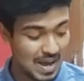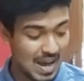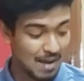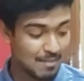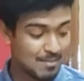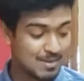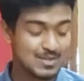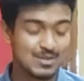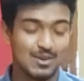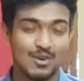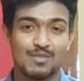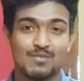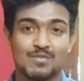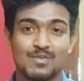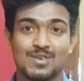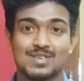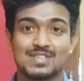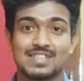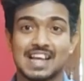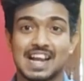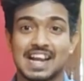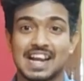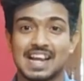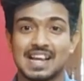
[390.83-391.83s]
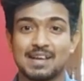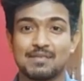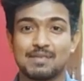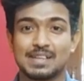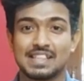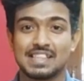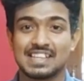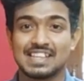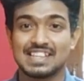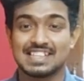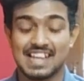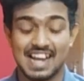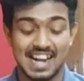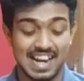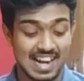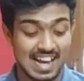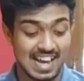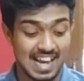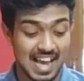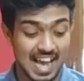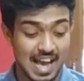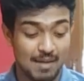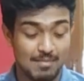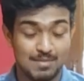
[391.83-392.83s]
Amazon for sending me these, and
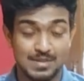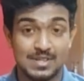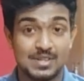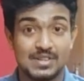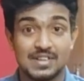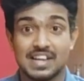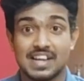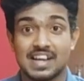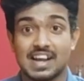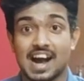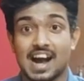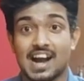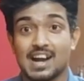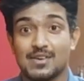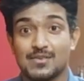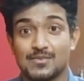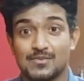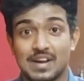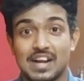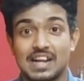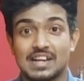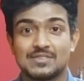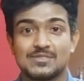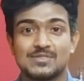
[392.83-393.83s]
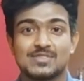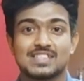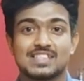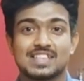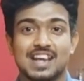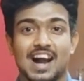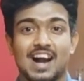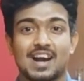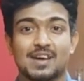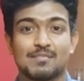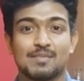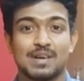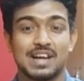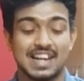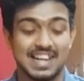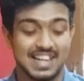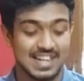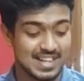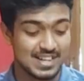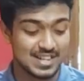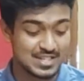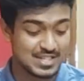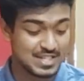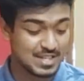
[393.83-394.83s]
I absolutely can't wait to start my
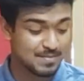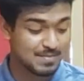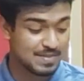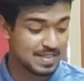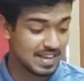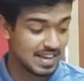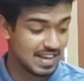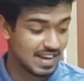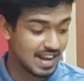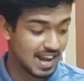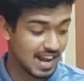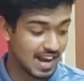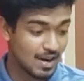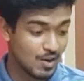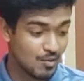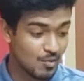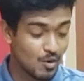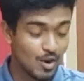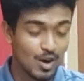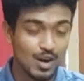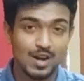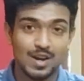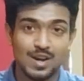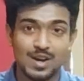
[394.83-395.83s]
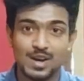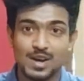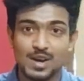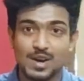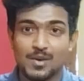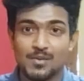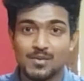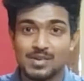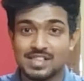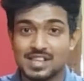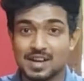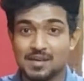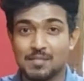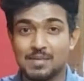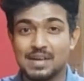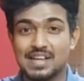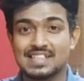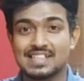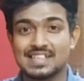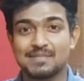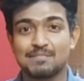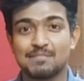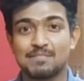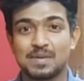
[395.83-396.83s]
internship there and work with the
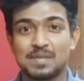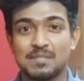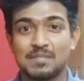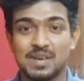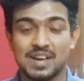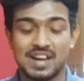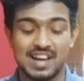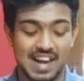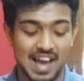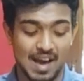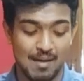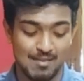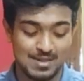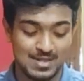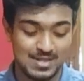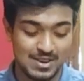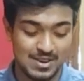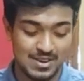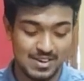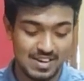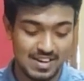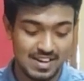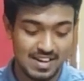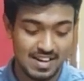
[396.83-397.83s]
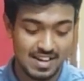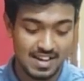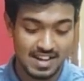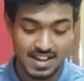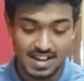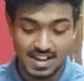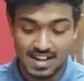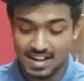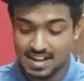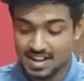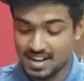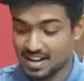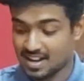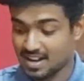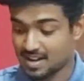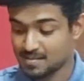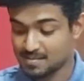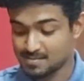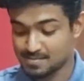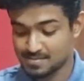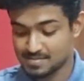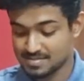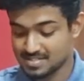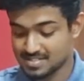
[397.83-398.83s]
amazing people at Amazon.
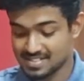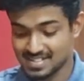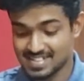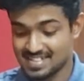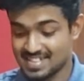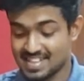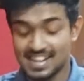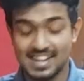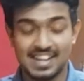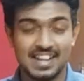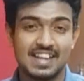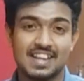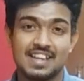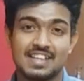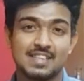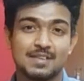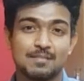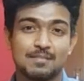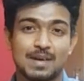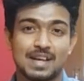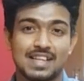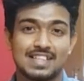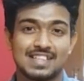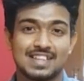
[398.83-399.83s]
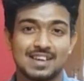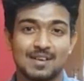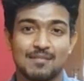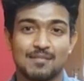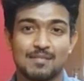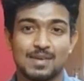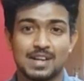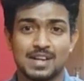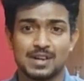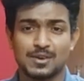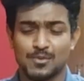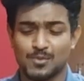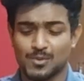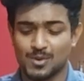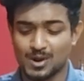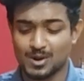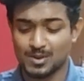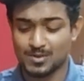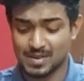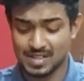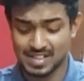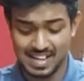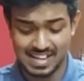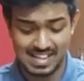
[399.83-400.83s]
They're really the best company to
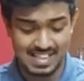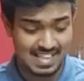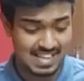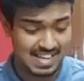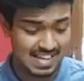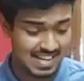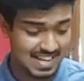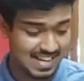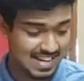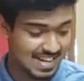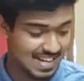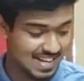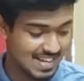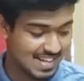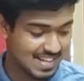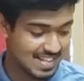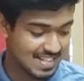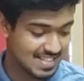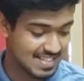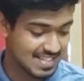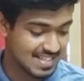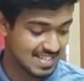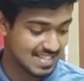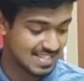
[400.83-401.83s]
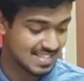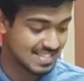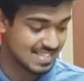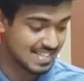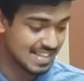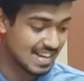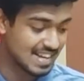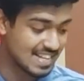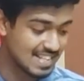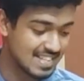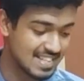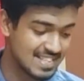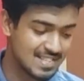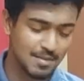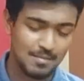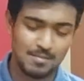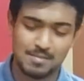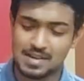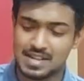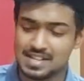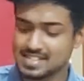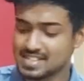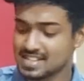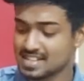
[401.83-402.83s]
work with, I think. Like, they send these
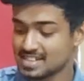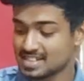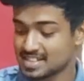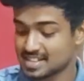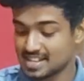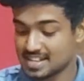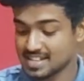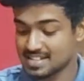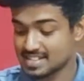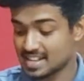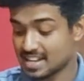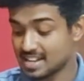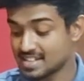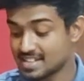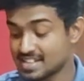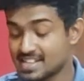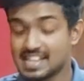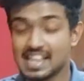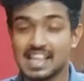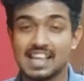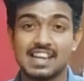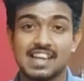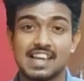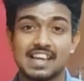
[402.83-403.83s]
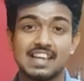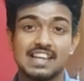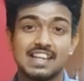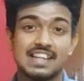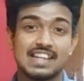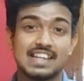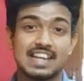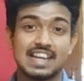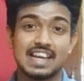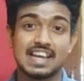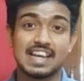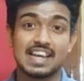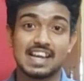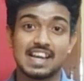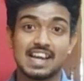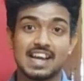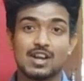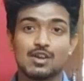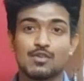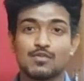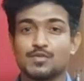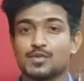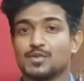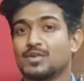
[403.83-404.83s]
amazing things and they really take
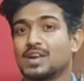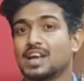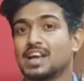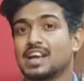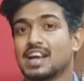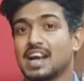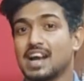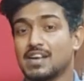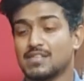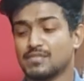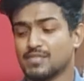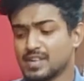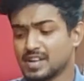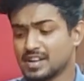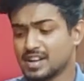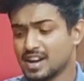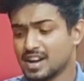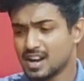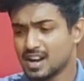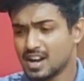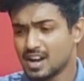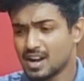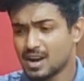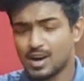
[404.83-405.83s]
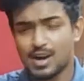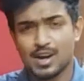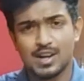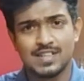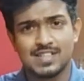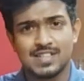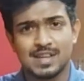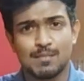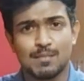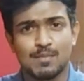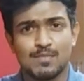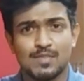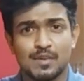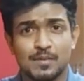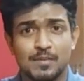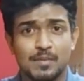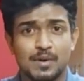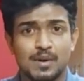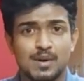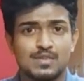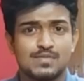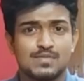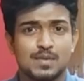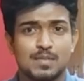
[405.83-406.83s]
care of you. Like, I've heard some of the
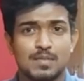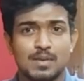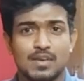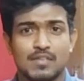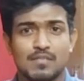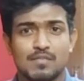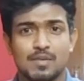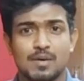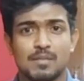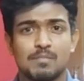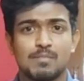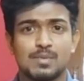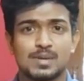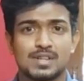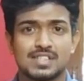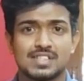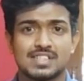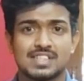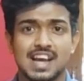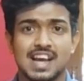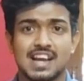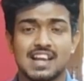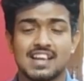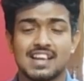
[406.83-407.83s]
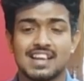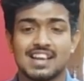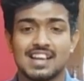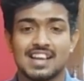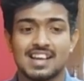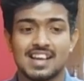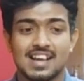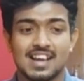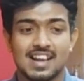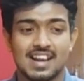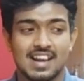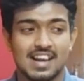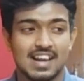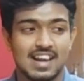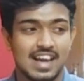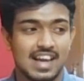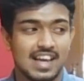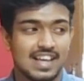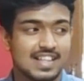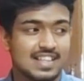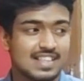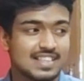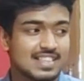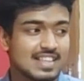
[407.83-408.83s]
perks from Love Bubber's channel.
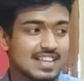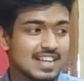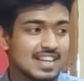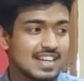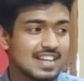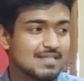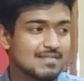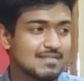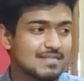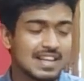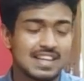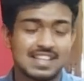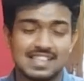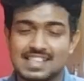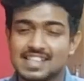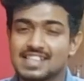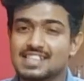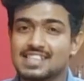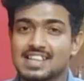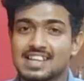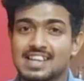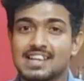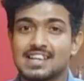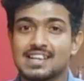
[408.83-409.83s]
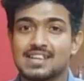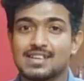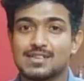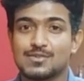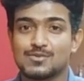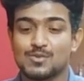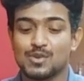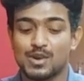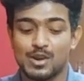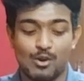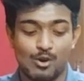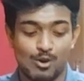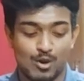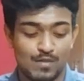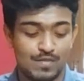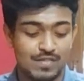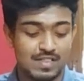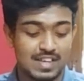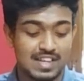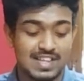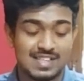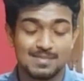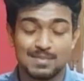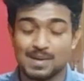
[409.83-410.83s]
Like they do a lot of
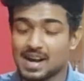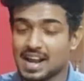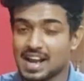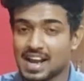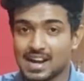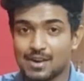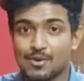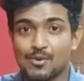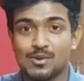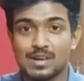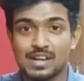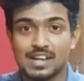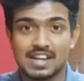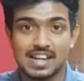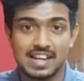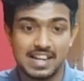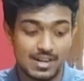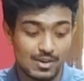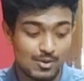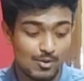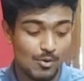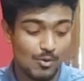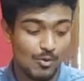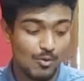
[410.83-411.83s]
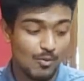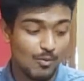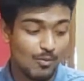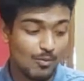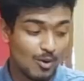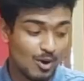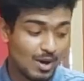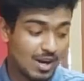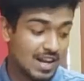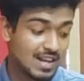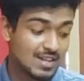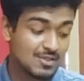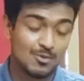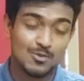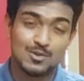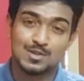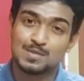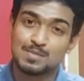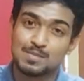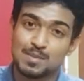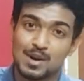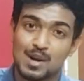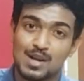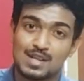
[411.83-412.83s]
things, but I don't really know what are
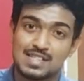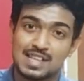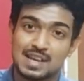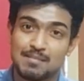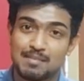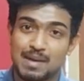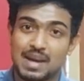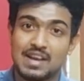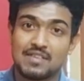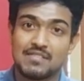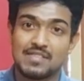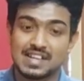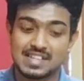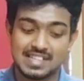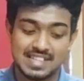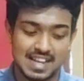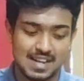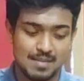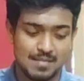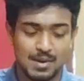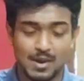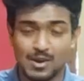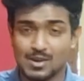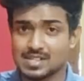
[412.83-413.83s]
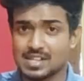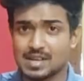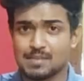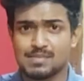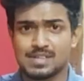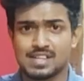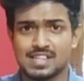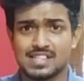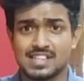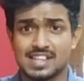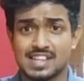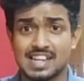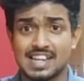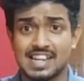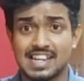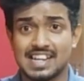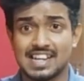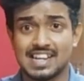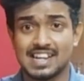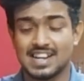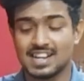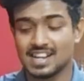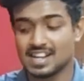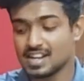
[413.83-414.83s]
those perks and benefits yet because I'm just an
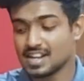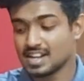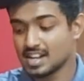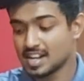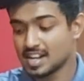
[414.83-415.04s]
intern.